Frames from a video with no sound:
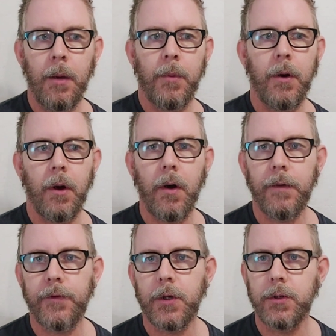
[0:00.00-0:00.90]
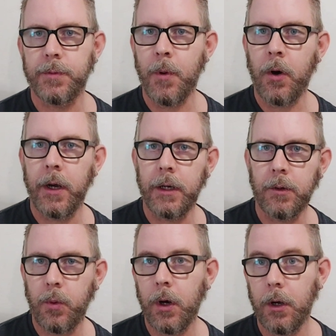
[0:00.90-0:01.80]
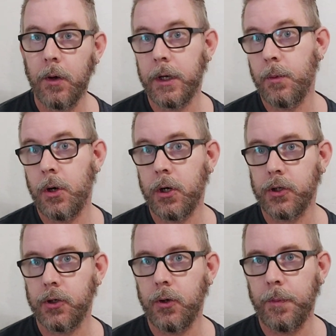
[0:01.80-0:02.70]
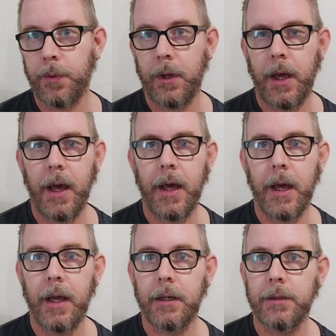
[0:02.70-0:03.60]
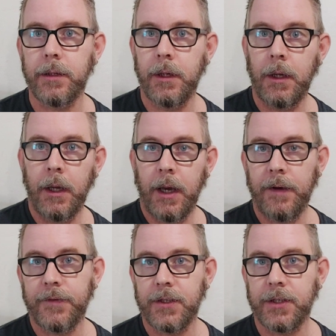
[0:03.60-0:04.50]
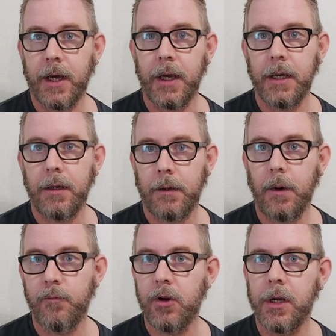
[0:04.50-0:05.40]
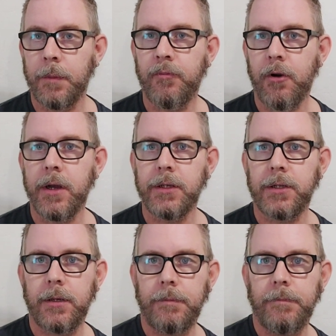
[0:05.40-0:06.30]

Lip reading: but I've used mine quite a lot in the workshop and have to say I'm really impressed.